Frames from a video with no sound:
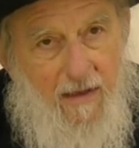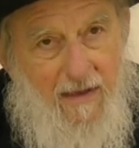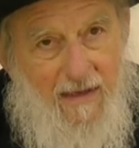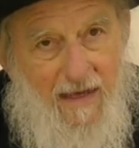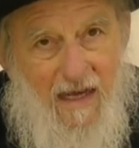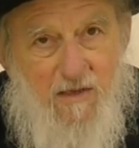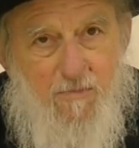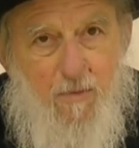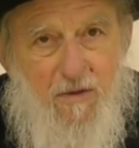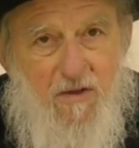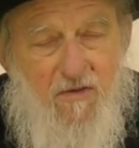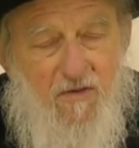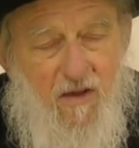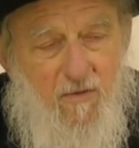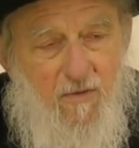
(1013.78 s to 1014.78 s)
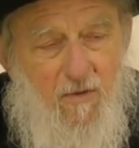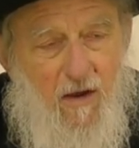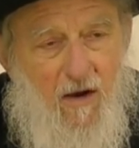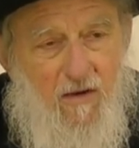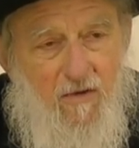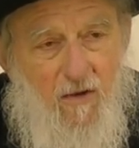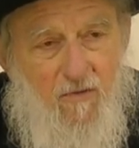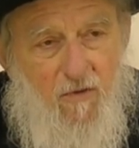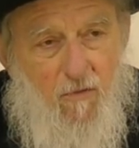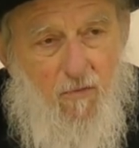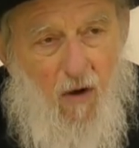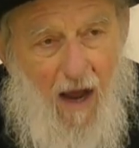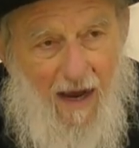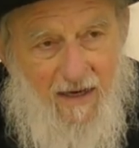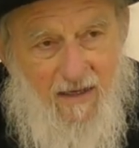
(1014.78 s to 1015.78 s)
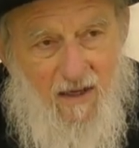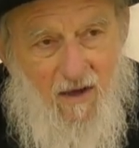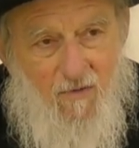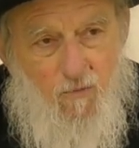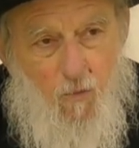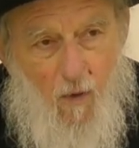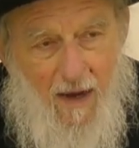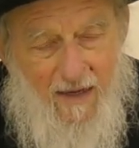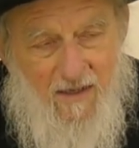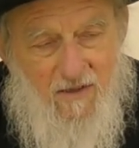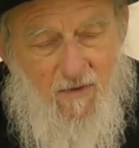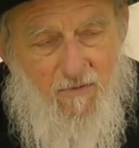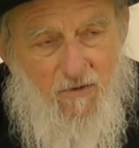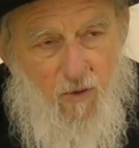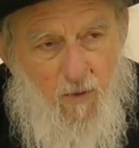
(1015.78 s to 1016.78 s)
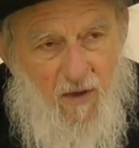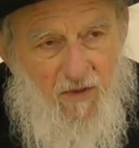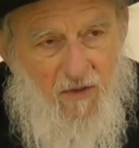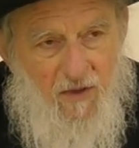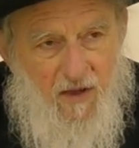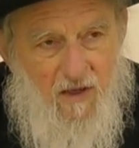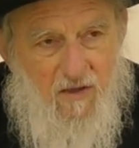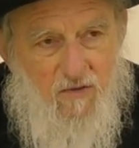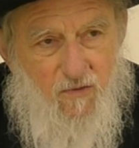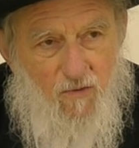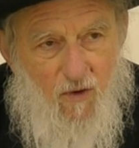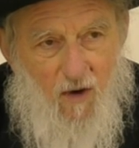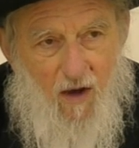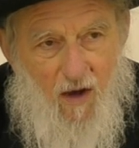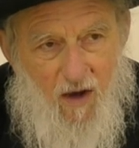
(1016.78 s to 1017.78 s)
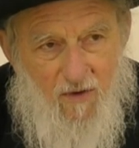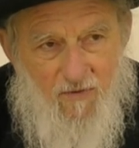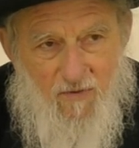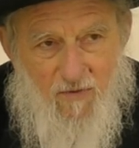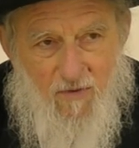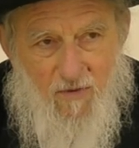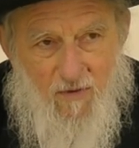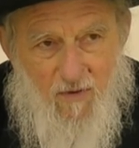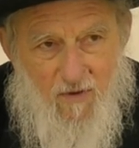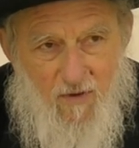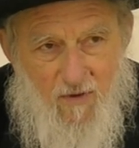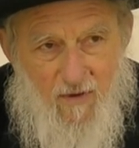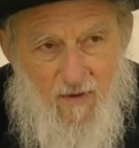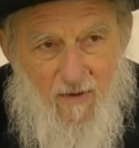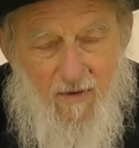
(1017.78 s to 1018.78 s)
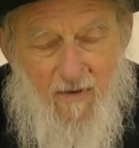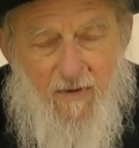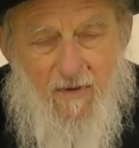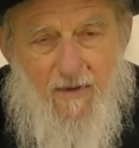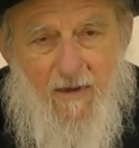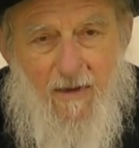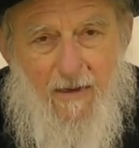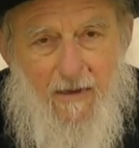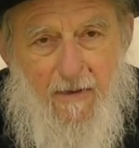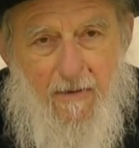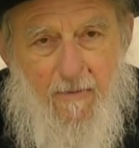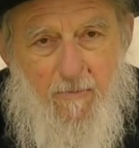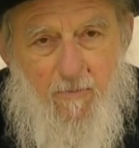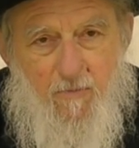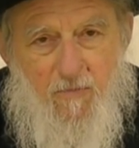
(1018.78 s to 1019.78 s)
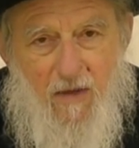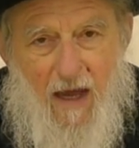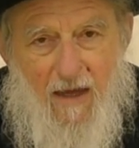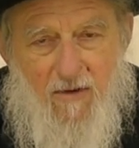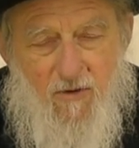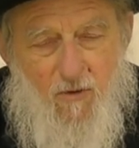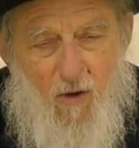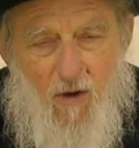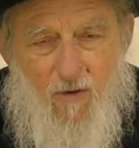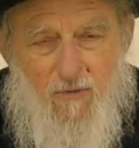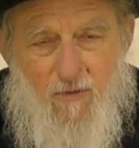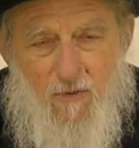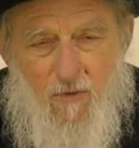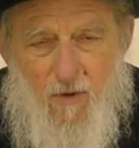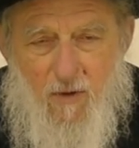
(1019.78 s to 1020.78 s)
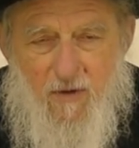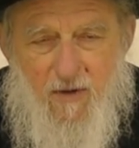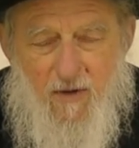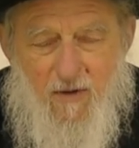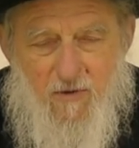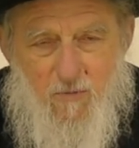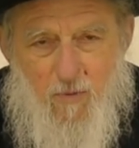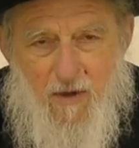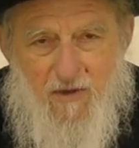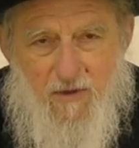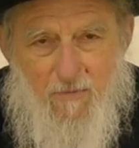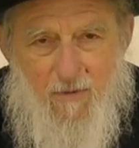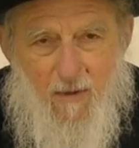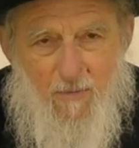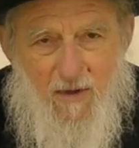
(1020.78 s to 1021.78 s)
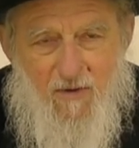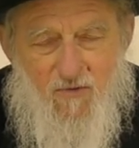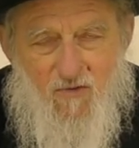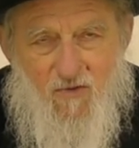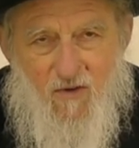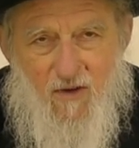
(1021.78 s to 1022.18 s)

yes, but there's a, there's a variety of ways of doing things for us. Um, I don't know if you've heard the expression, maybe it's